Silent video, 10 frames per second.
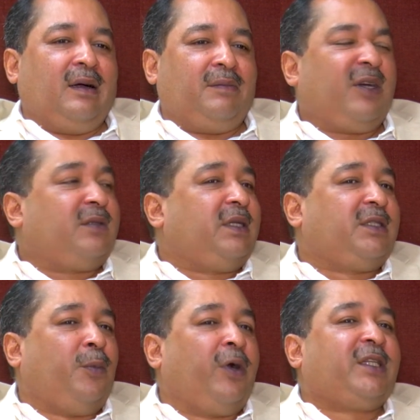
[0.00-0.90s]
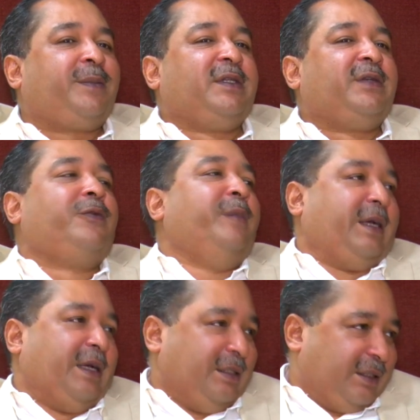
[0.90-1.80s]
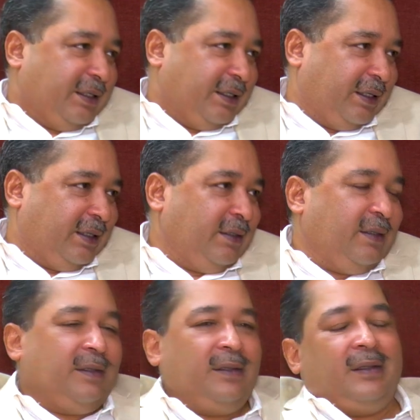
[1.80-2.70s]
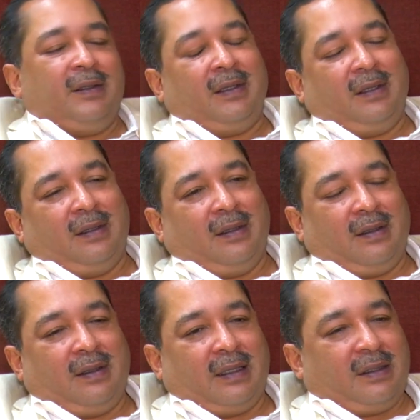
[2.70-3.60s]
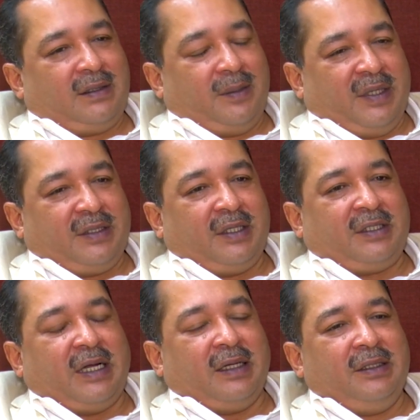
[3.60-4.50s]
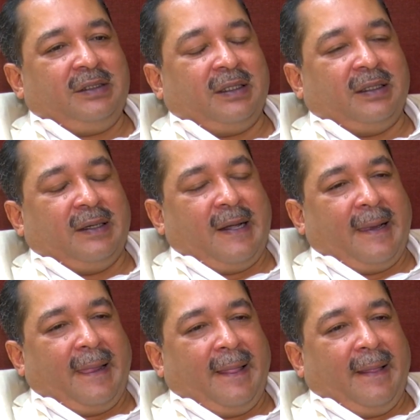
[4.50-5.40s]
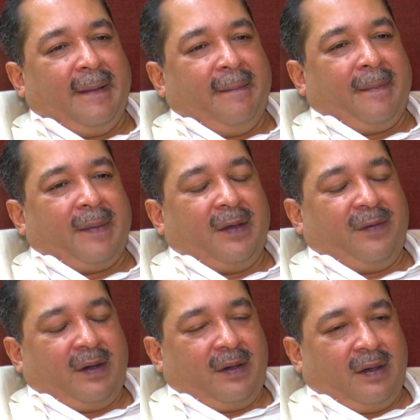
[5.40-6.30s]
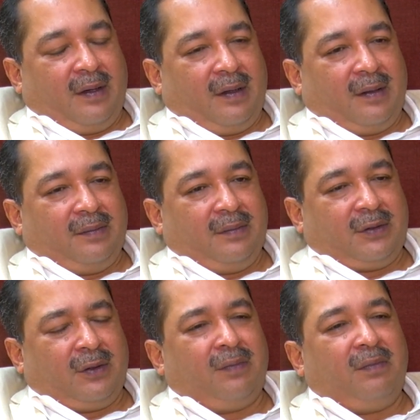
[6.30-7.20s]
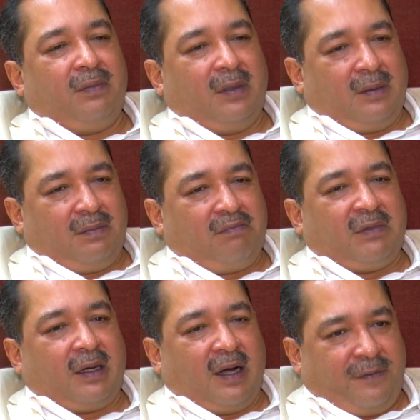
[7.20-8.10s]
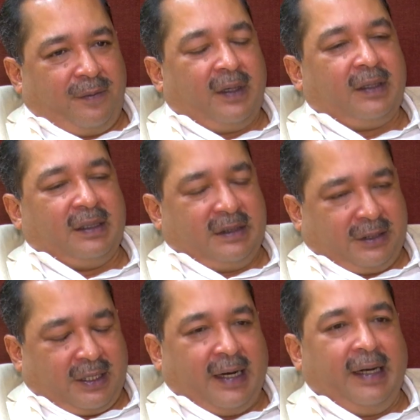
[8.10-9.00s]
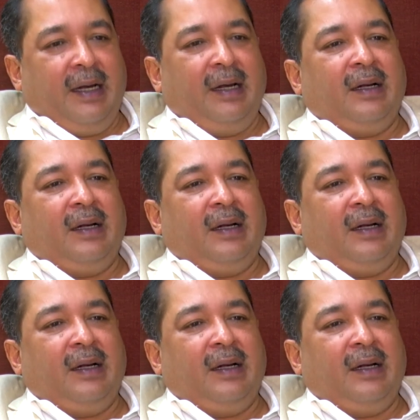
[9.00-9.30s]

because it's more expensive to make teas in India. That is a major challenge. Even so, the government is trying